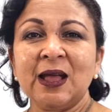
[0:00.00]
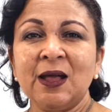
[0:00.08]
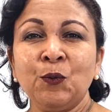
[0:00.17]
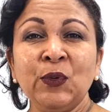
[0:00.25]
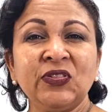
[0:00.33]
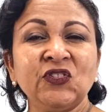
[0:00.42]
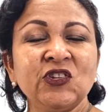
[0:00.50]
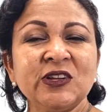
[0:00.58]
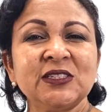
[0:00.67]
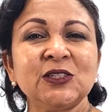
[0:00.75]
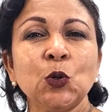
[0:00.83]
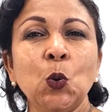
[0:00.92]
with
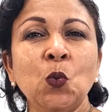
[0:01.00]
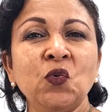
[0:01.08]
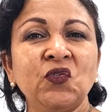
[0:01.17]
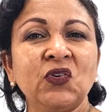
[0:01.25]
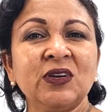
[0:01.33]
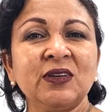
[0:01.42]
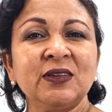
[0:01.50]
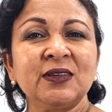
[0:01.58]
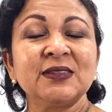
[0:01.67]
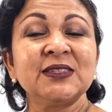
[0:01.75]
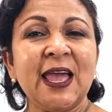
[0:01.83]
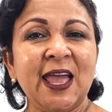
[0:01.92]
just over
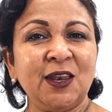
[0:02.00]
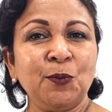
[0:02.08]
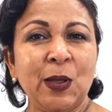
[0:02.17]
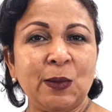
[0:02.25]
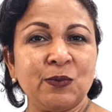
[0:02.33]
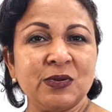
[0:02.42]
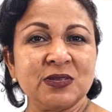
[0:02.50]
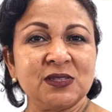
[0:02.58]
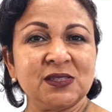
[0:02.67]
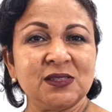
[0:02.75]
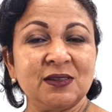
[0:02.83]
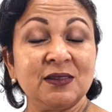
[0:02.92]
ten members.